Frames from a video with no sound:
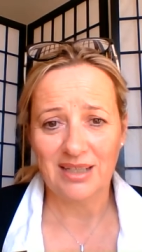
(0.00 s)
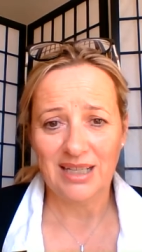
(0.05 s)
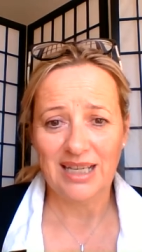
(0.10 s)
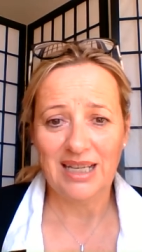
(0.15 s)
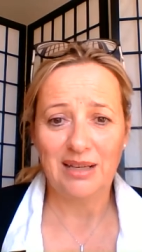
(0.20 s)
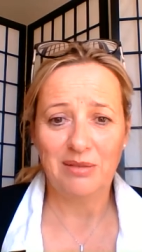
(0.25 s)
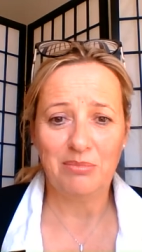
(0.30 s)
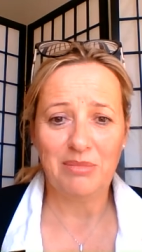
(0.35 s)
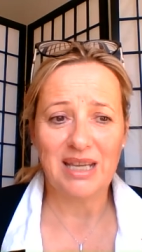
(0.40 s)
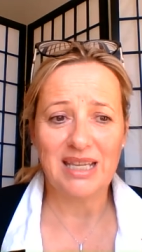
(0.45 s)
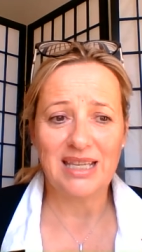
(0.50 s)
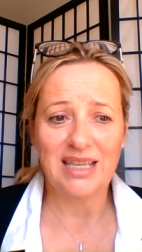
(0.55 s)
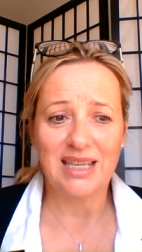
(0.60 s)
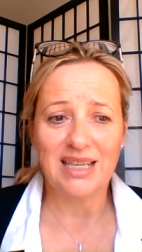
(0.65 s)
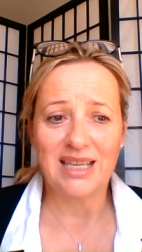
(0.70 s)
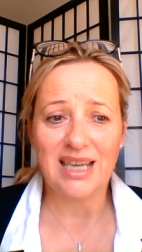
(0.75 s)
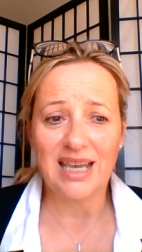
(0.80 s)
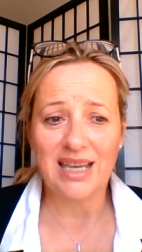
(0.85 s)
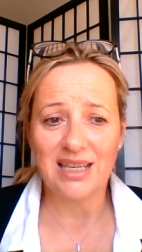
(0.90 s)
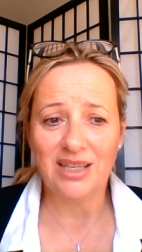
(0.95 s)
It may
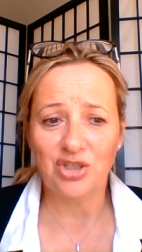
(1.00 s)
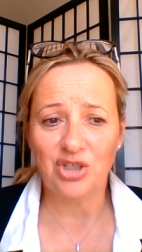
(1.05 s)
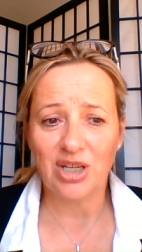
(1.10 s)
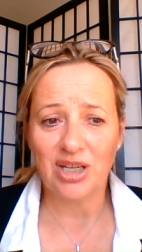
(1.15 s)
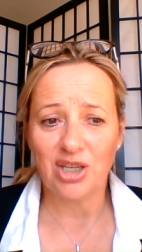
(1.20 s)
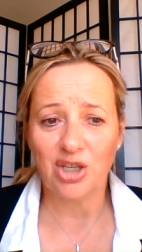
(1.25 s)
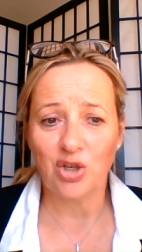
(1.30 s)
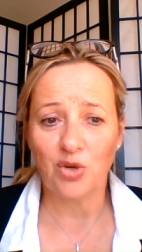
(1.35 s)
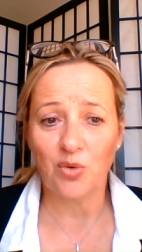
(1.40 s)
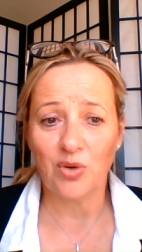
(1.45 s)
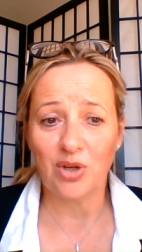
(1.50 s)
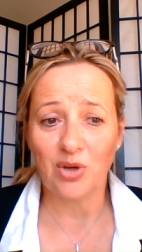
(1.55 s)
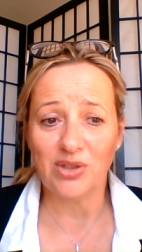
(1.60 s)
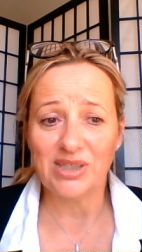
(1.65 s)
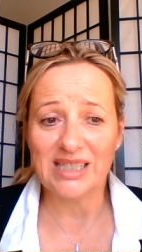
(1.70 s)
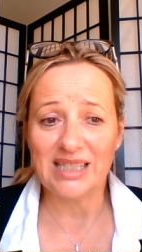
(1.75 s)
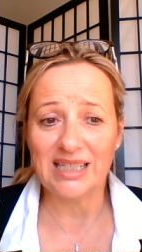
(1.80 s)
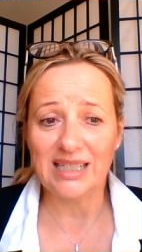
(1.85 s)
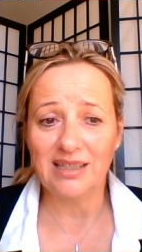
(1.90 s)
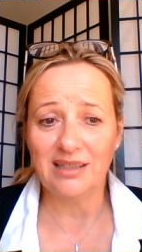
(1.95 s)
engage our
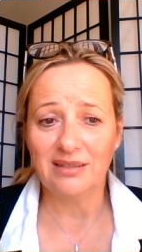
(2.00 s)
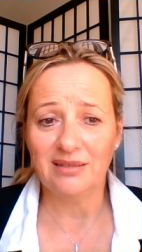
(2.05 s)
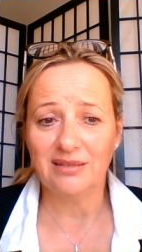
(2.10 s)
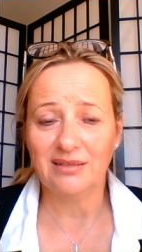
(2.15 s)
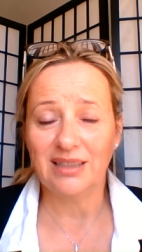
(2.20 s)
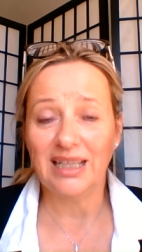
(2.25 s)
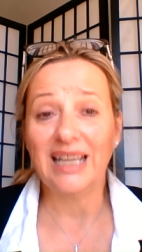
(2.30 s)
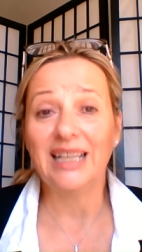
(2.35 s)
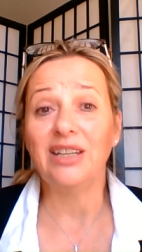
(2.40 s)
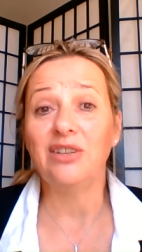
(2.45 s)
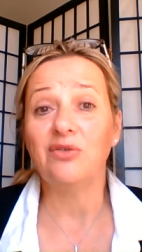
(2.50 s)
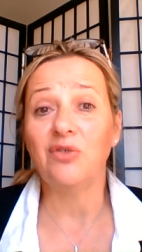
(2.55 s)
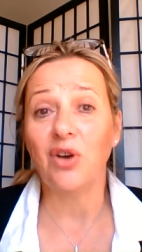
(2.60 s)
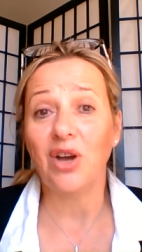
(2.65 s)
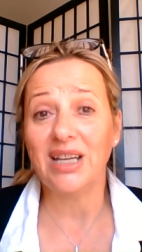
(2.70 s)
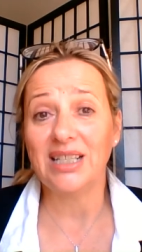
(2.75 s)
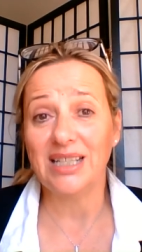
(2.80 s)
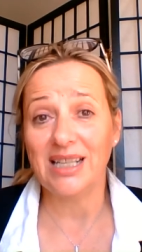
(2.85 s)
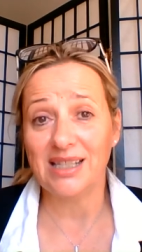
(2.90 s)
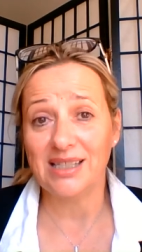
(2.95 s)
curiosity and
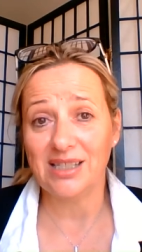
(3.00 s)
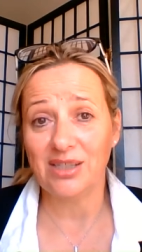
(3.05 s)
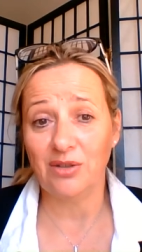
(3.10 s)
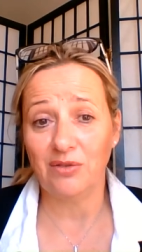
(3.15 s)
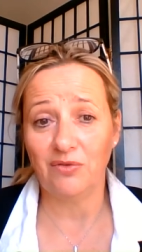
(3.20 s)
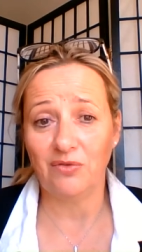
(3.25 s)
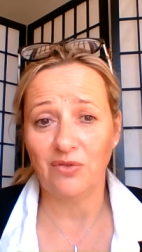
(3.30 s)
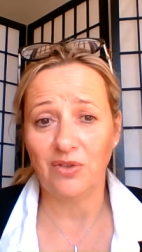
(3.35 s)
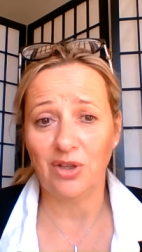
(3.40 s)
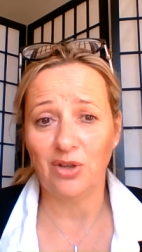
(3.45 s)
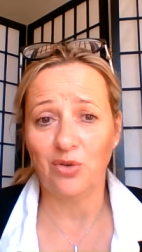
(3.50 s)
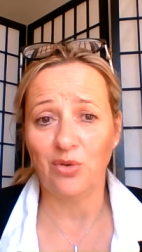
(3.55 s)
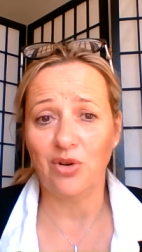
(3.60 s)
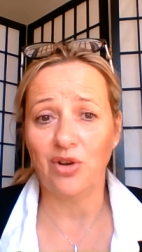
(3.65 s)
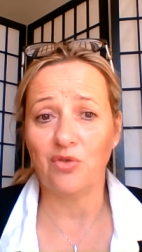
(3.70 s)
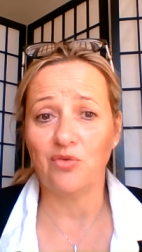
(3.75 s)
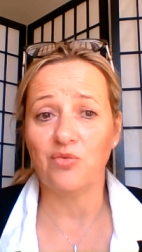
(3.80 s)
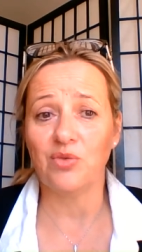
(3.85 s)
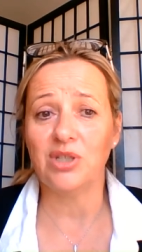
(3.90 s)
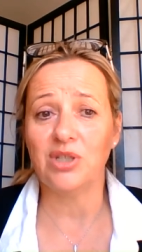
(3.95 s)
invite us to feel a
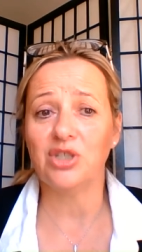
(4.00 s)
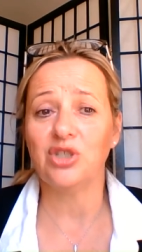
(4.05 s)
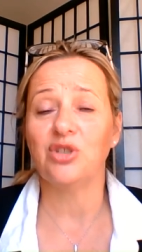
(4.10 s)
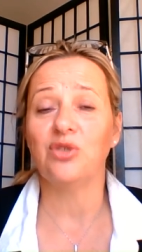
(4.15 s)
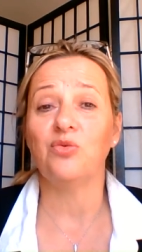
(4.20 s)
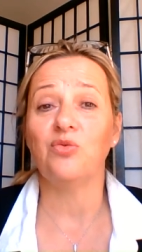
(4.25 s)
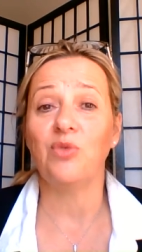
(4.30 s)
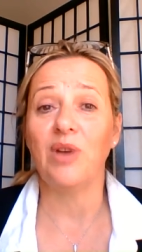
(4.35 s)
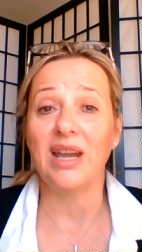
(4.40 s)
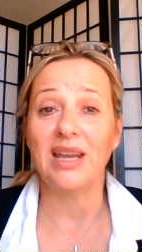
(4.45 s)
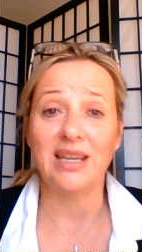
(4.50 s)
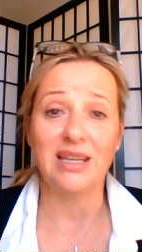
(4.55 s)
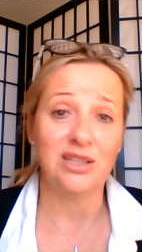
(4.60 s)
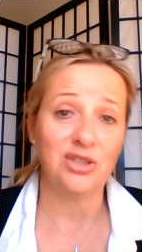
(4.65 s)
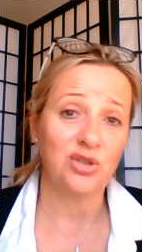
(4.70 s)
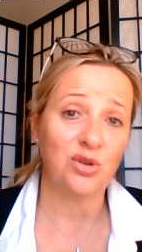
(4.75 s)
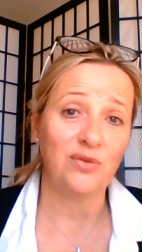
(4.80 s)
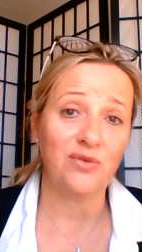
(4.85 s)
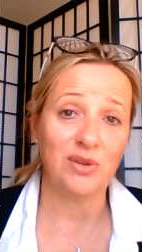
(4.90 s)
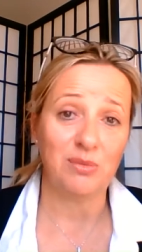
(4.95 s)
rich range
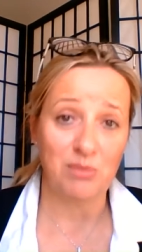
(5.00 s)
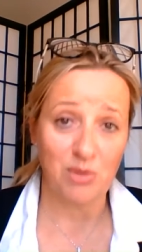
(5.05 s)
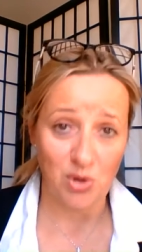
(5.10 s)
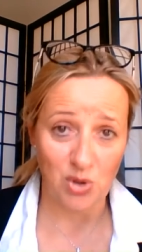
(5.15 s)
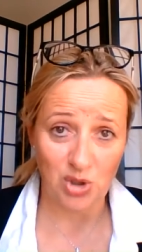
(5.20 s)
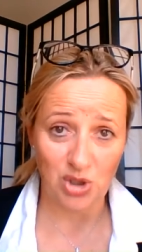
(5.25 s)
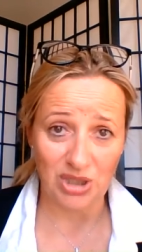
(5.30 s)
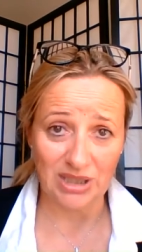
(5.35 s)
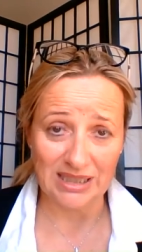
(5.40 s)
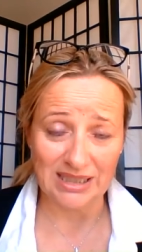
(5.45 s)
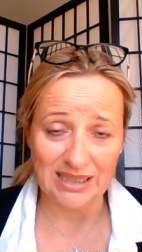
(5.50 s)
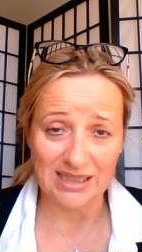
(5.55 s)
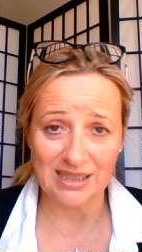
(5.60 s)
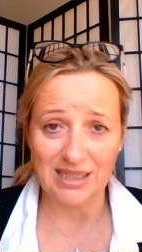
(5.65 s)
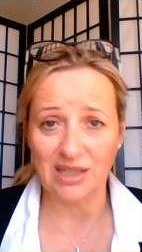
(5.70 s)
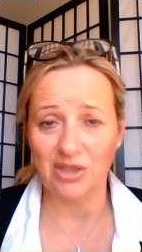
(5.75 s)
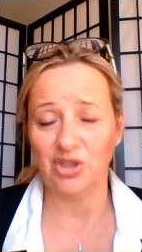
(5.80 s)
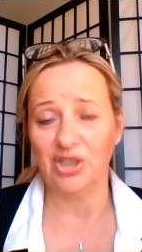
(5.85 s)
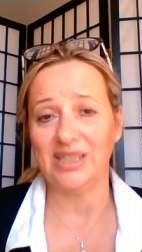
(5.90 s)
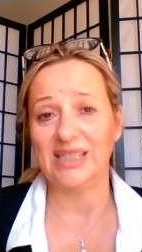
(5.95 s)
of emotions
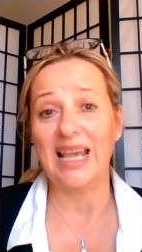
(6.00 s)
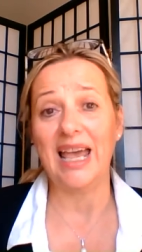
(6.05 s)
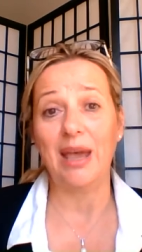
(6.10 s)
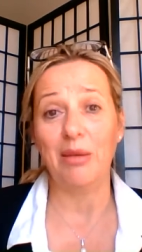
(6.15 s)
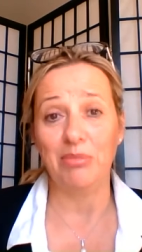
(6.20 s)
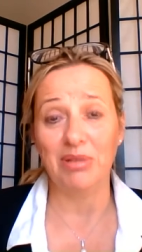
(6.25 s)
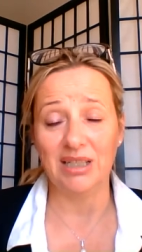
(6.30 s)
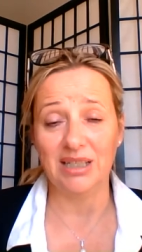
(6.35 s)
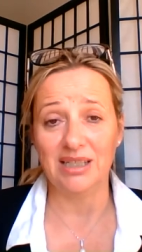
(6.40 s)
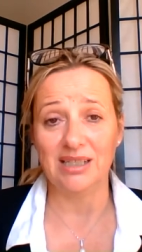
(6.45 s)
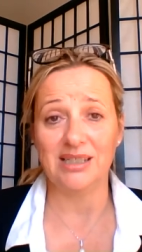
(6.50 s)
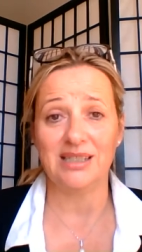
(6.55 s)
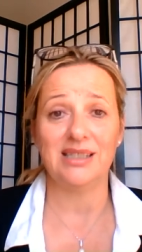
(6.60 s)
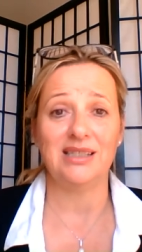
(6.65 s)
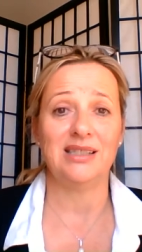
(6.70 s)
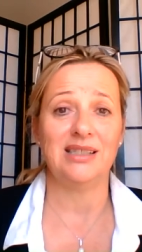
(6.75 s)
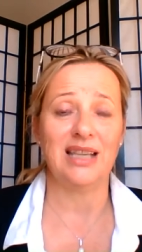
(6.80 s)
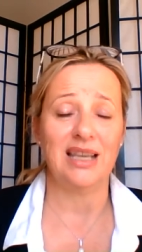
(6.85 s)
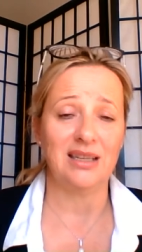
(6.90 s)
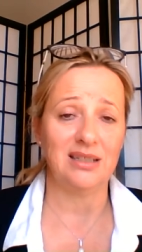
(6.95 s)
such as happiness,
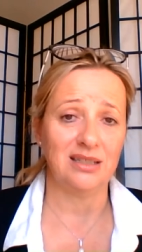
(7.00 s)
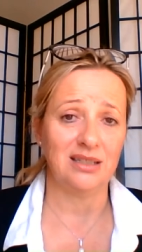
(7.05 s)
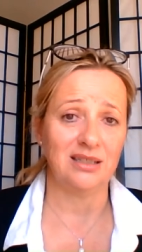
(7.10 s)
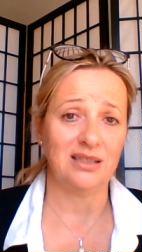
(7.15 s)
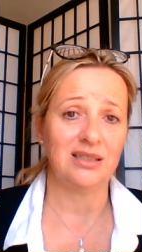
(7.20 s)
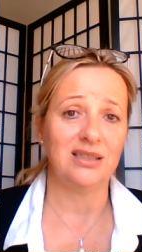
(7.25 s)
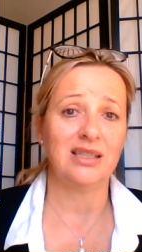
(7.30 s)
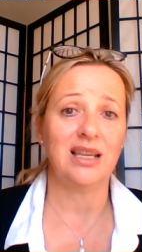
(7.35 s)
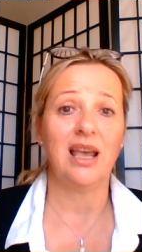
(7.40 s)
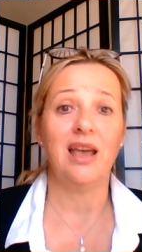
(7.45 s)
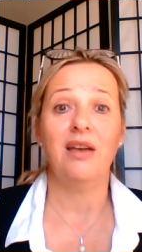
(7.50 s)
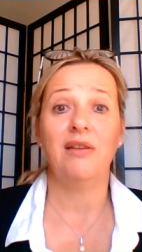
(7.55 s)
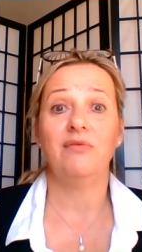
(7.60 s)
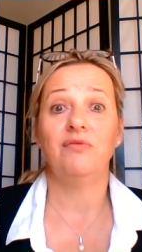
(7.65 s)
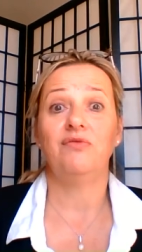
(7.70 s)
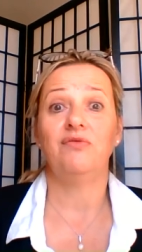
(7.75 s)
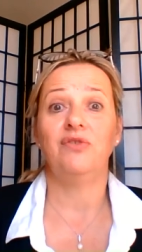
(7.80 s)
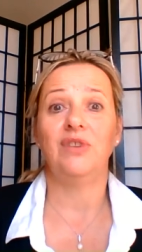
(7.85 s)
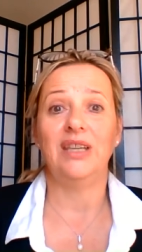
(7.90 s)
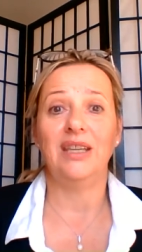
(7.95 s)
sadness,
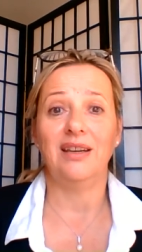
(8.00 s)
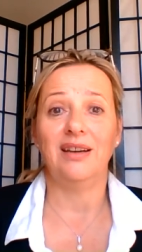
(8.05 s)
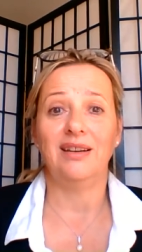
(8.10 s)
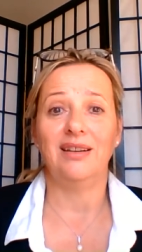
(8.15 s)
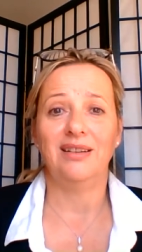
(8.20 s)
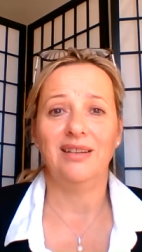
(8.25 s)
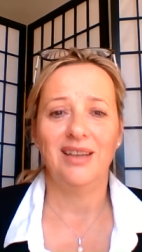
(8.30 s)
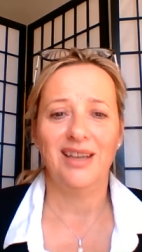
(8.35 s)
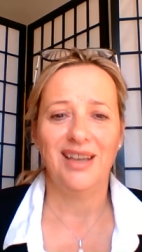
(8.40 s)
fear,